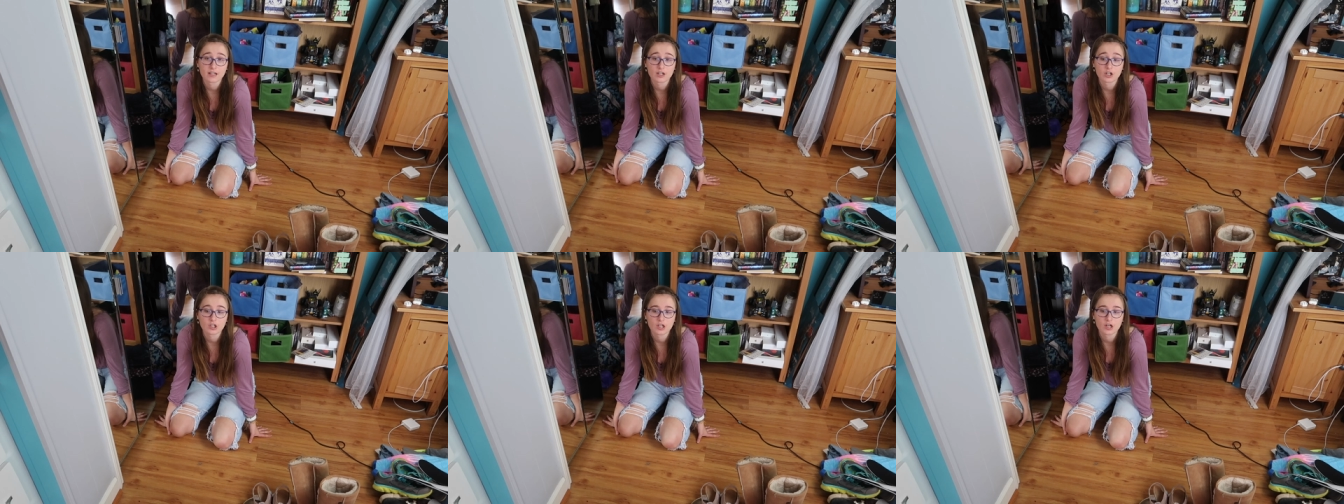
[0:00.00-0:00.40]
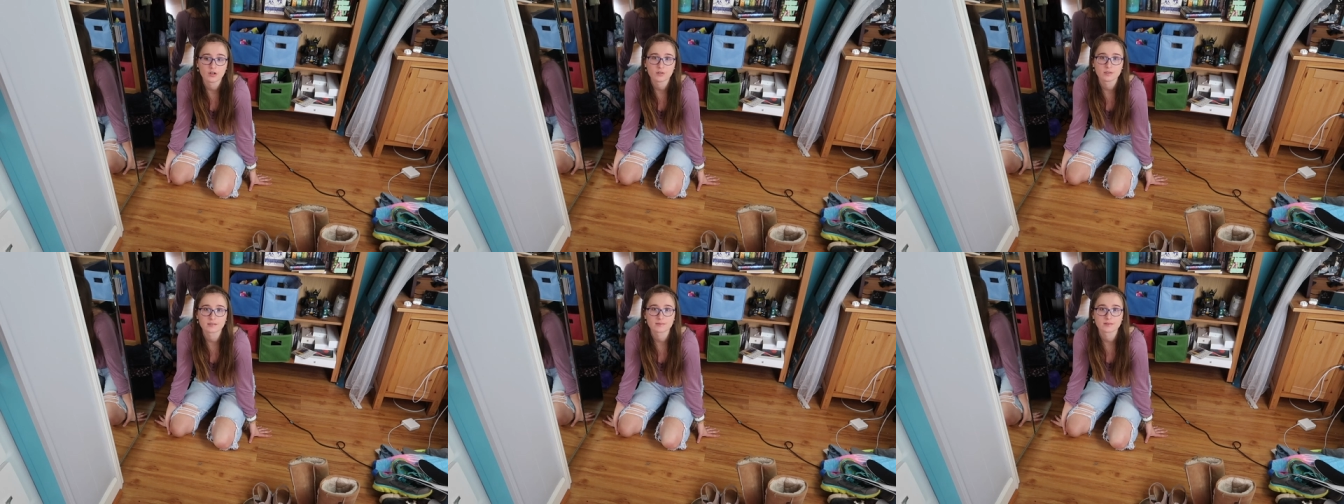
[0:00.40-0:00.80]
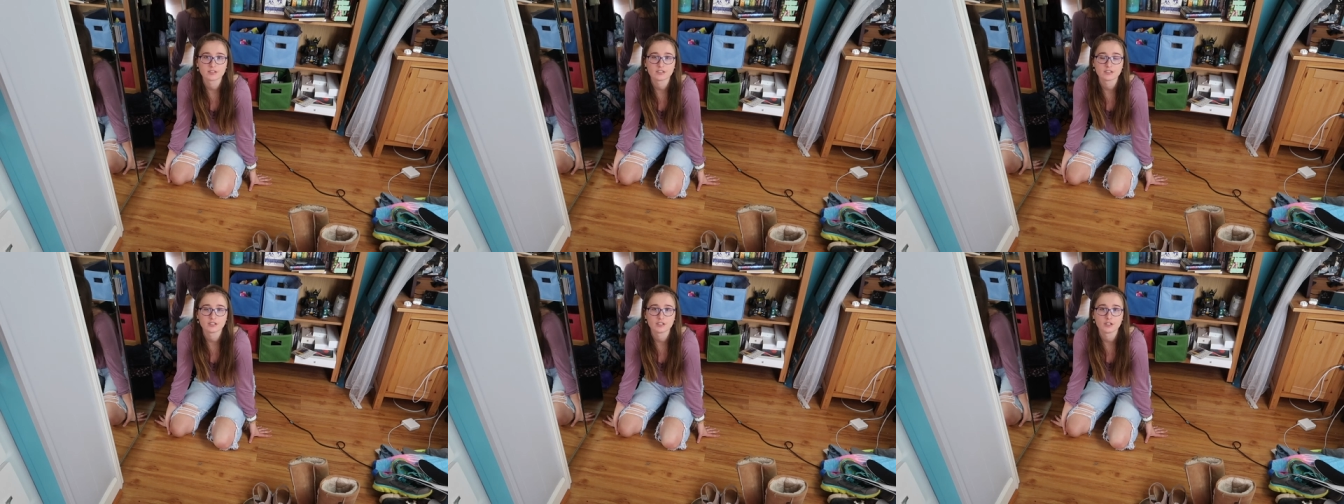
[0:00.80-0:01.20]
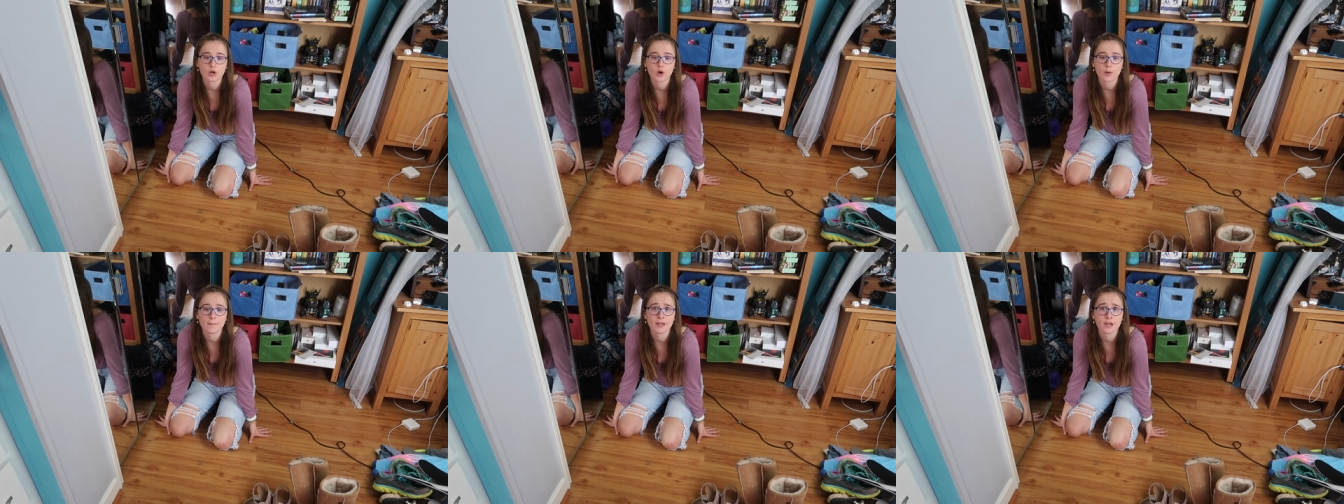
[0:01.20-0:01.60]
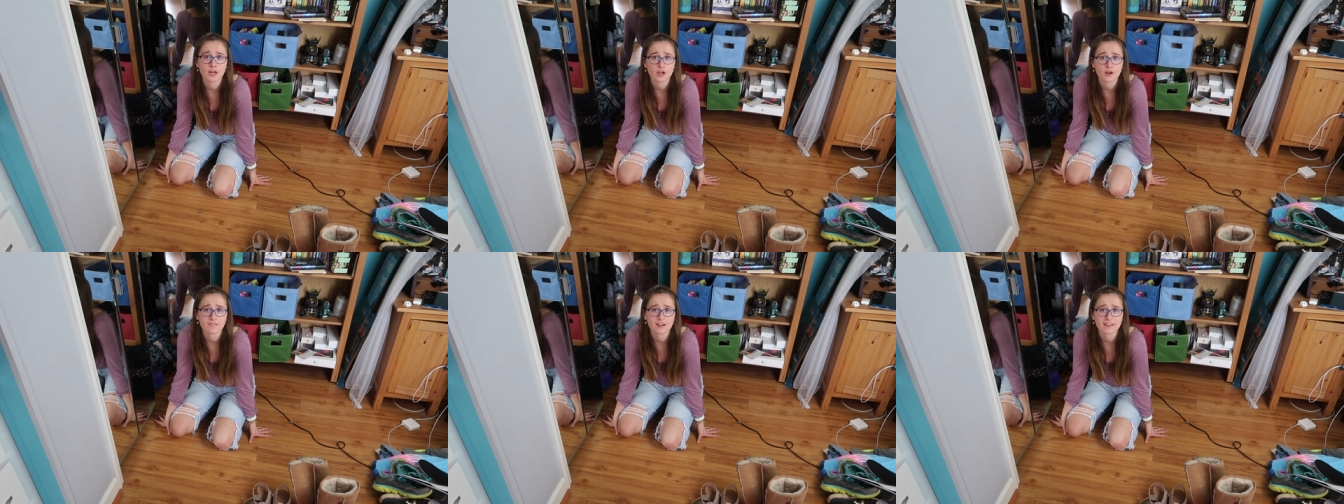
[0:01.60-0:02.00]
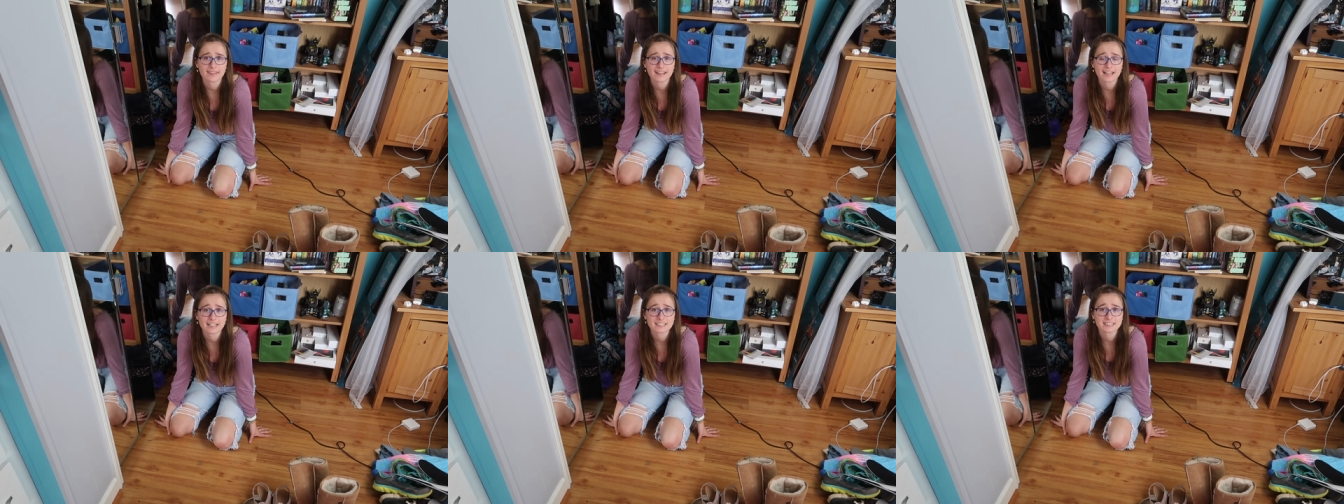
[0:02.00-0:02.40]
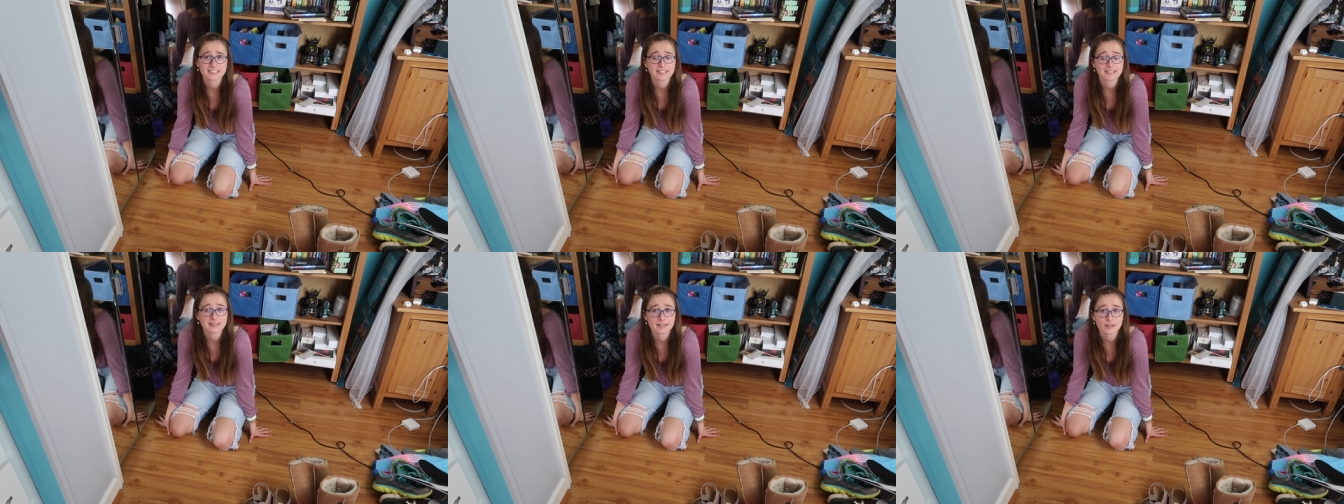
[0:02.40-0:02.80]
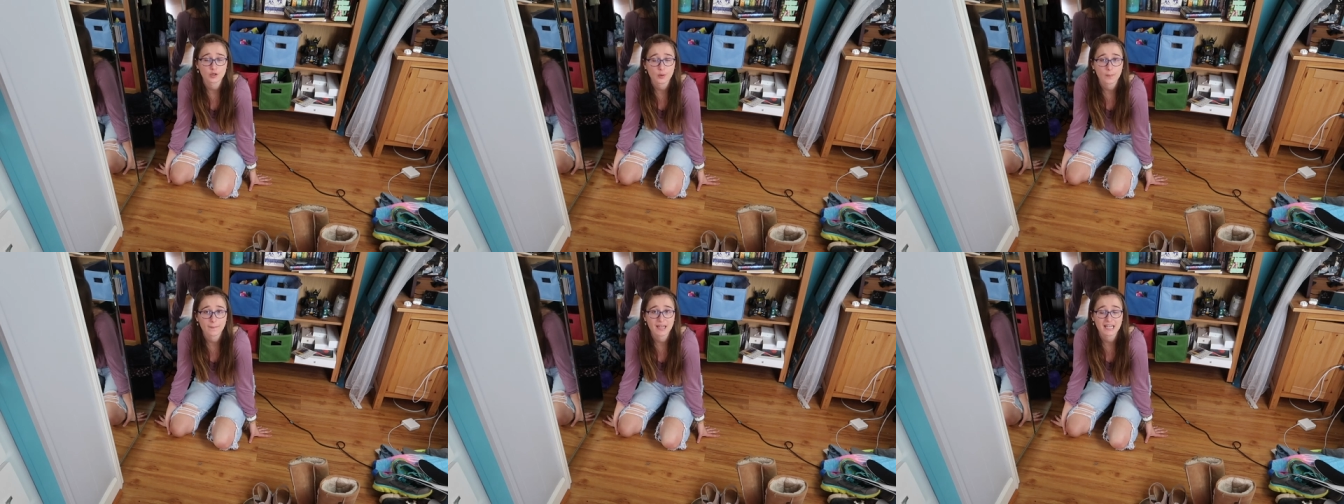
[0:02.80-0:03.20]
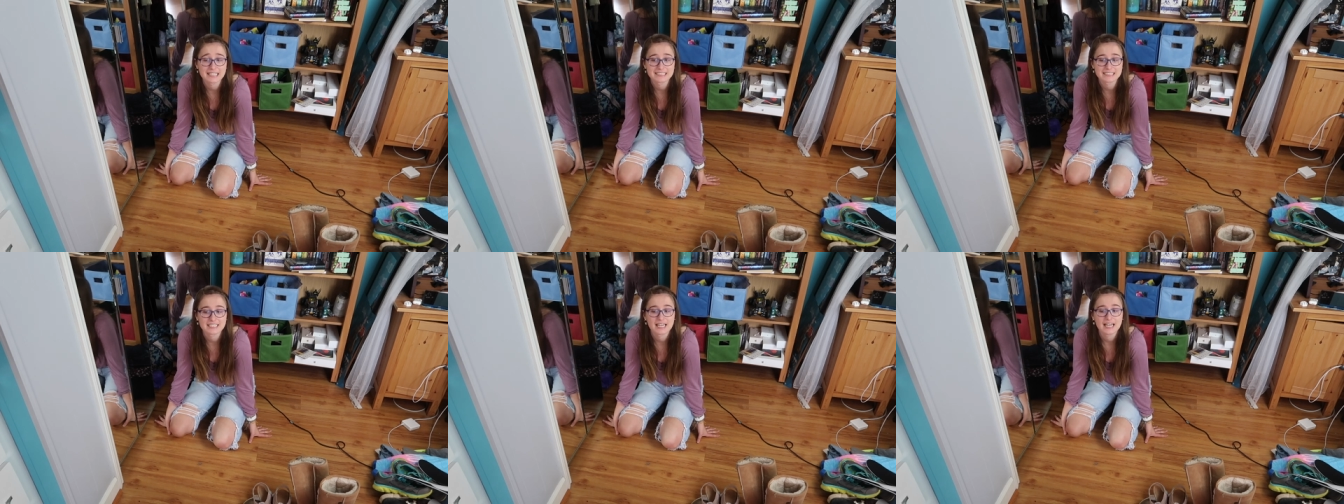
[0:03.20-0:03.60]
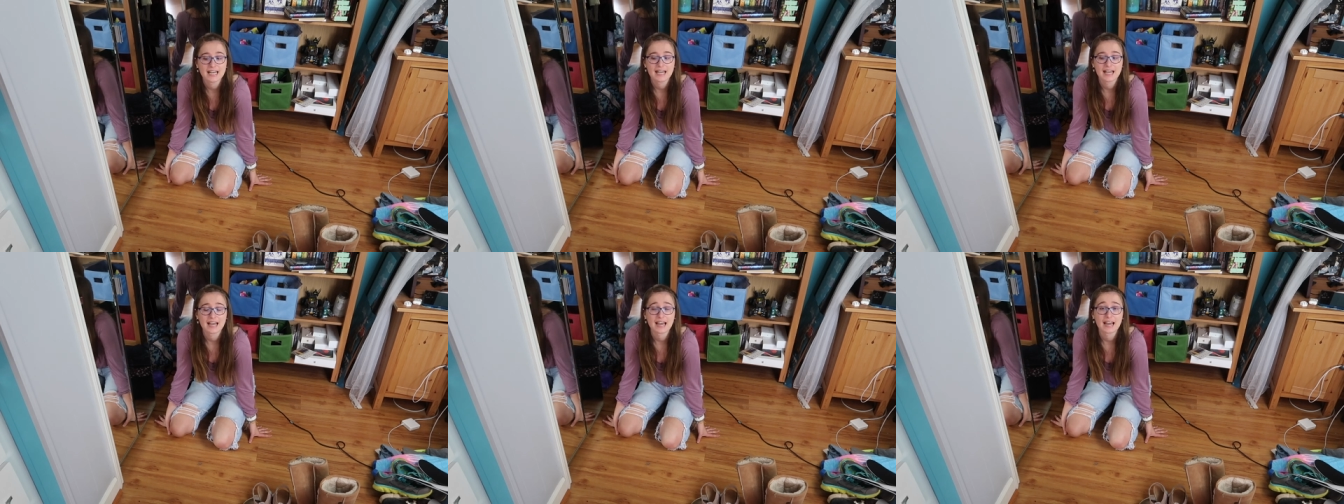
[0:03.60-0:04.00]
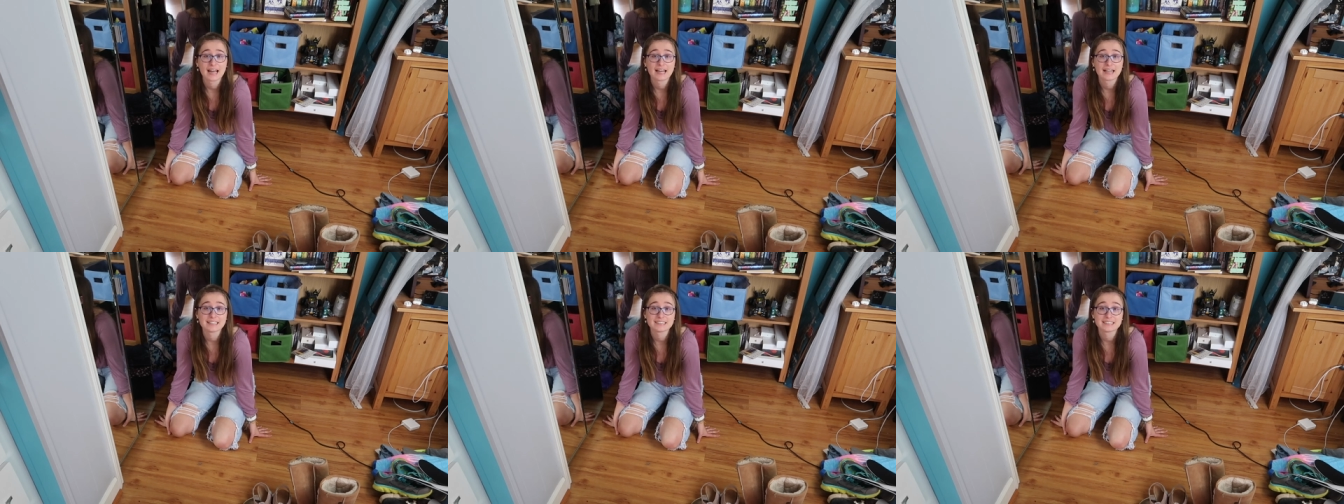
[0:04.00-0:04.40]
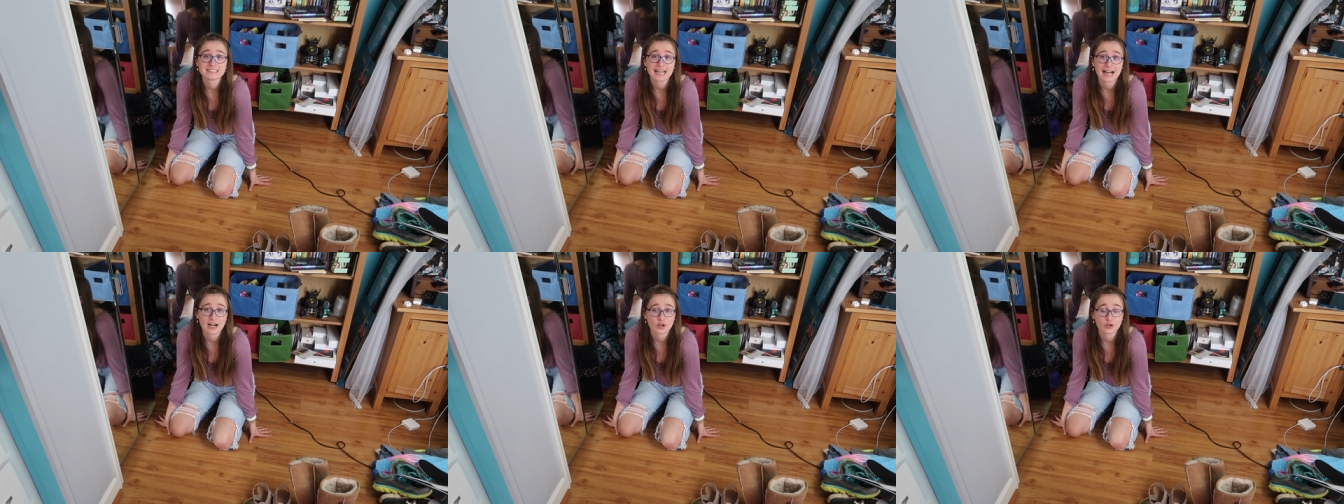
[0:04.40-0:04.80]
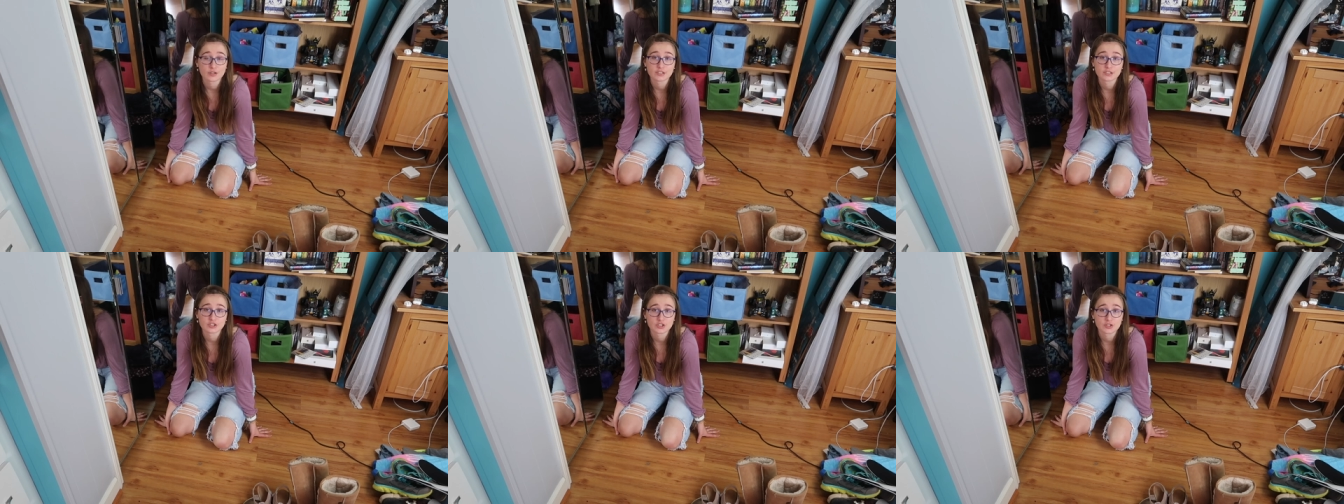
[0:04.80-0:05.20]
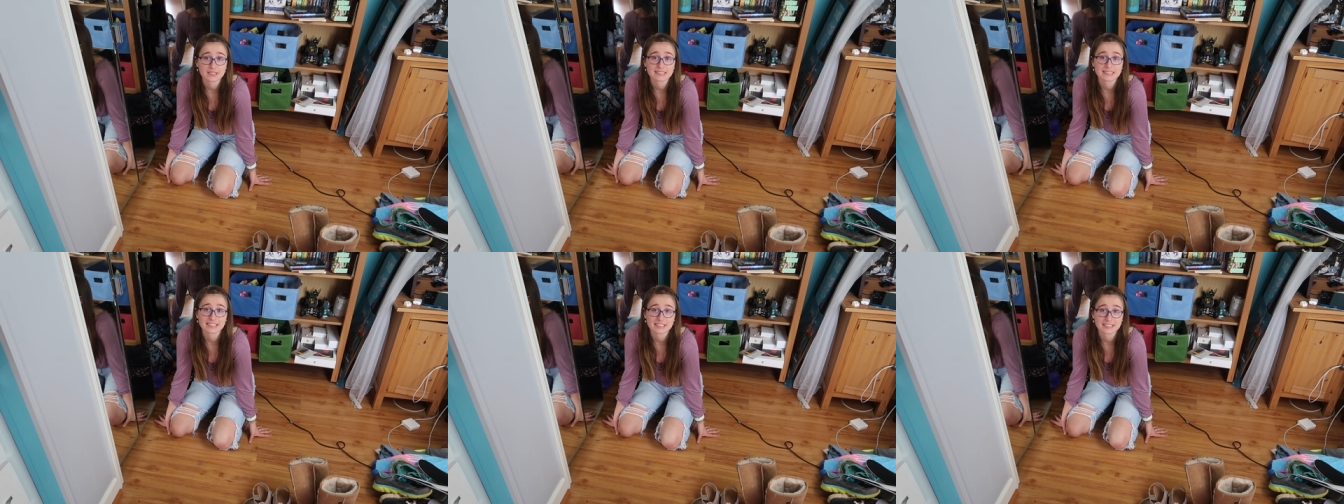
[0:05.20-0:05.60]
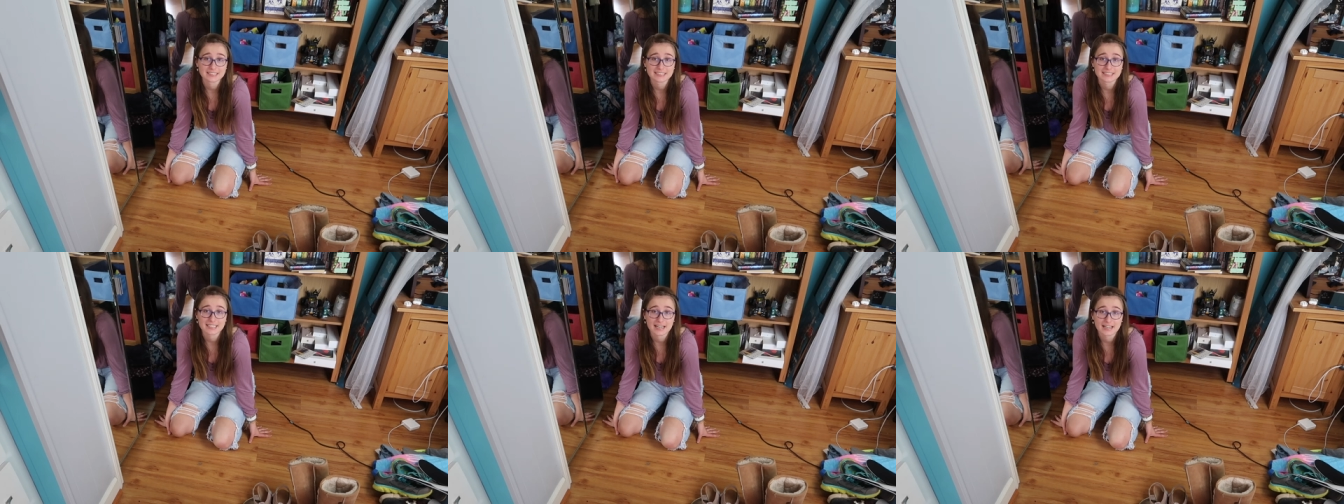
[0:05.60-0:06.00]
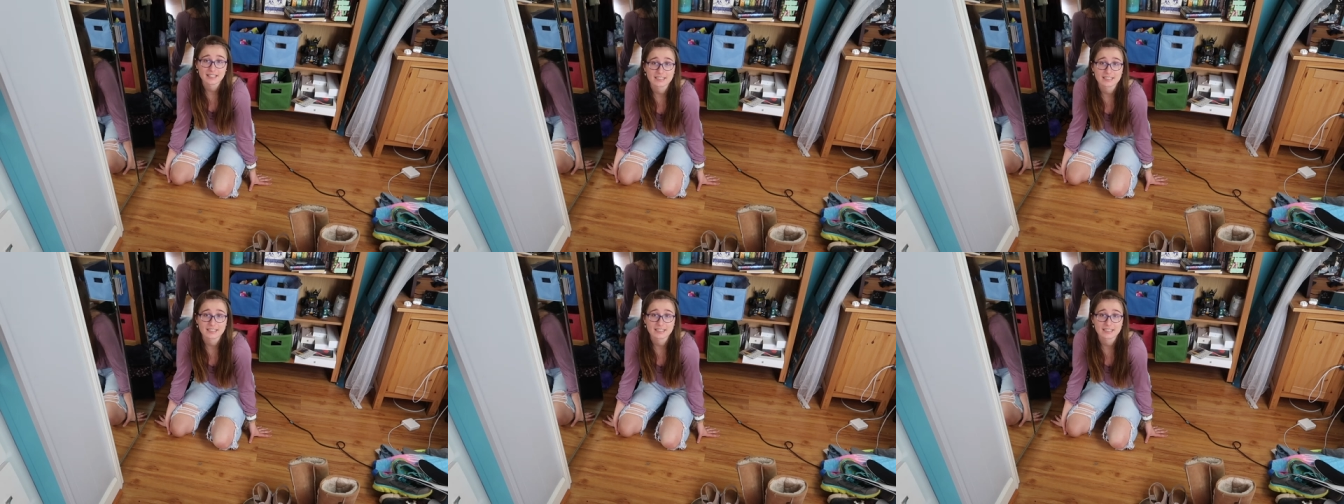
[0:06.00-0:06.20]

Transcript: in clothes, I'm going to maneuver things a little bit and tackle the drawers here in a sec.